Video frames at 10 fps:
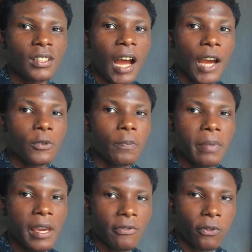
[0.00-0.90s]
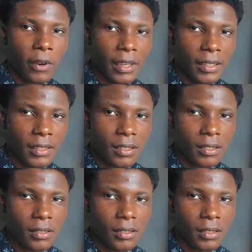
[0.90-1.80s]
and you pay for
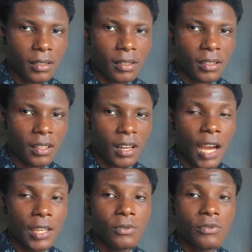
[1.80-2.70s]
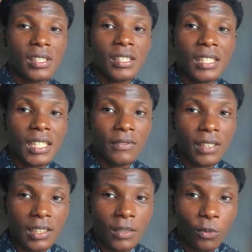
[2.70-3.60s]
it, are you
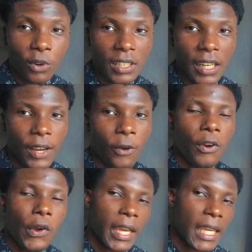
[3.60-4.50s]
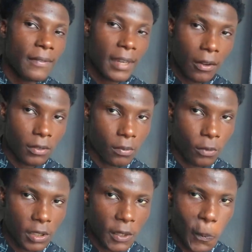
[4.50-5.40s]
receiving the money or you are giving out the
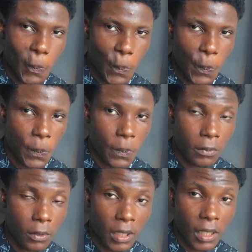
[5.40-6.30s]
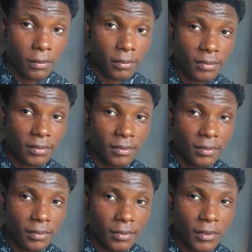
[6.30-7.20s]
money? Okay,
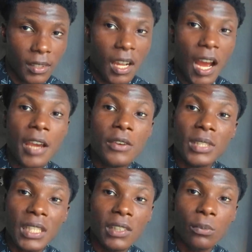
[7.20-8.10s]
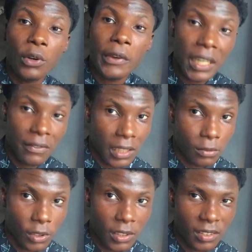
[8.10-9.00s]
are you receiving the money or you are giving out
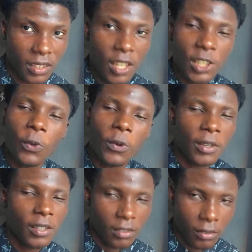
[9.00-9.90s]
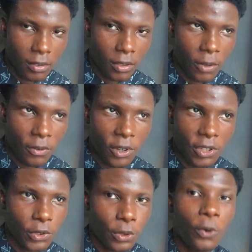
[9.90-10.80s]
the money? So of
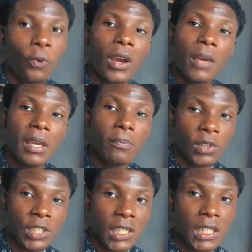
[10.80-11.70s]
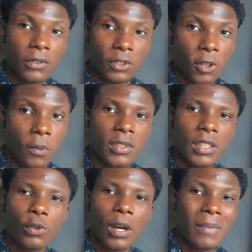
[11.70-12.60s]
course, you know, when you make purchases for
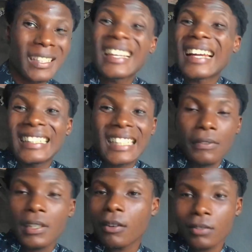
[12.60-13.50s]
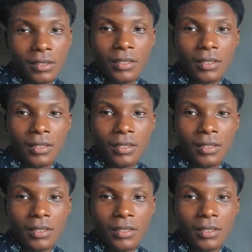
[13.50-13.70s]
something, you are basically giving out